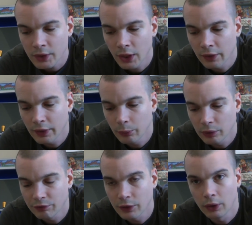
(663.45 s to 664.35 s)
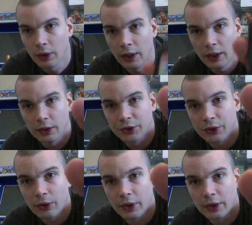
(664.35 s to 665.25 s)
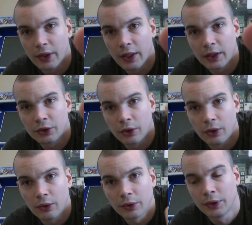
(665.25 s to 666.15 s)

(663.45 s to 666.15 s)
And then we've got Sonic the Hedgehog